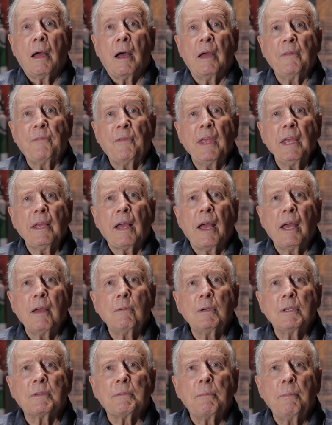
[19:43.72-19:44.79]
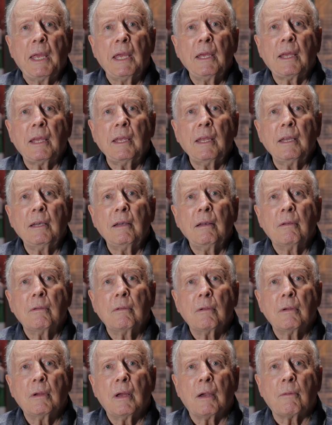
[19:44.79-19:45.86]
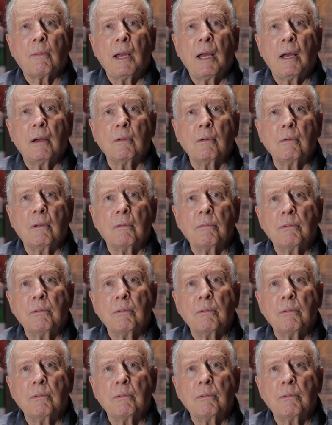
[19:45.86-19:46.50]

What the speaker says: think I was making around